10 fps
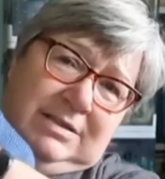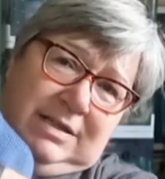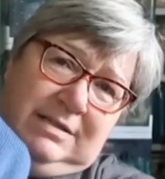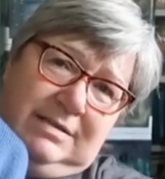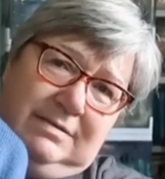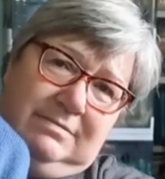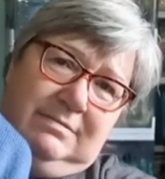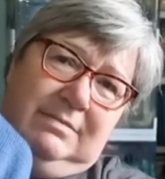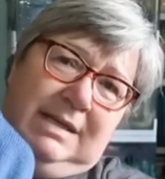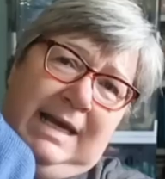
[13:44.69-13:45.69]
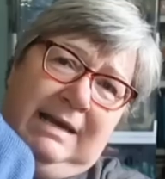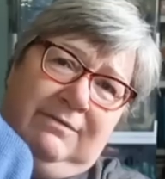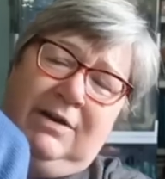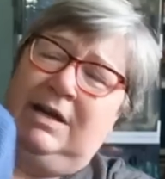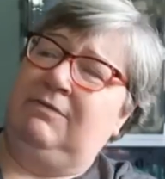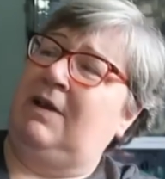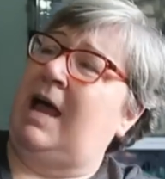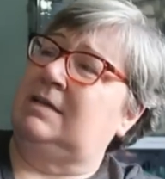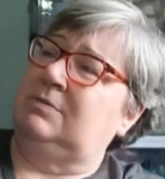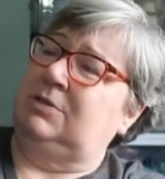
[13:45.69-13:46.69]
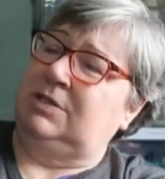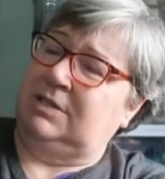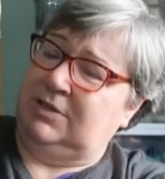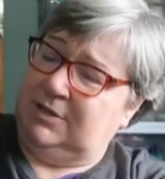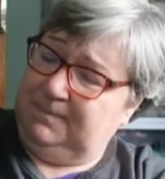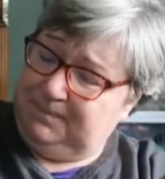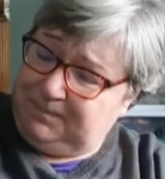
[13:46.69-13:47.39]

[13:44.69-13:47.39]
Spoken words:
It's laying fairly flat, which is good.